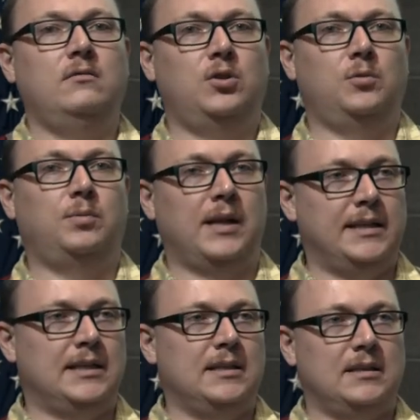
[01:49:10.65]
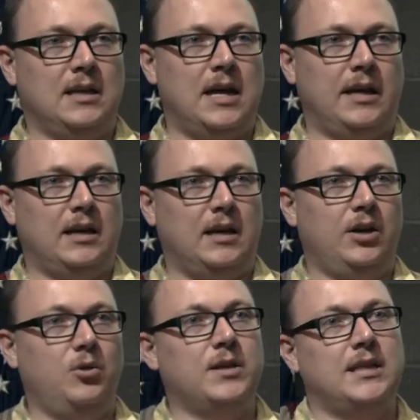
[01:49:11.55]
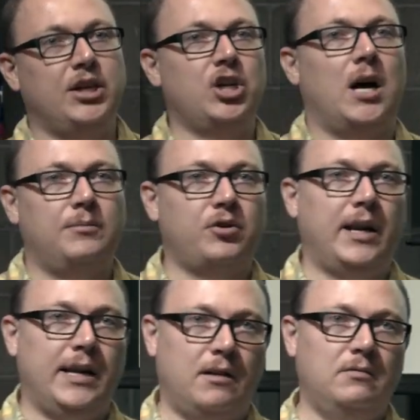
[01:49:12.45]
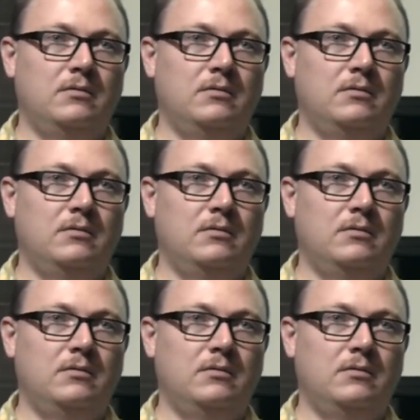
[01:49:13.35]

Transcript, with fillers: to places like uh, USA Jobs right now,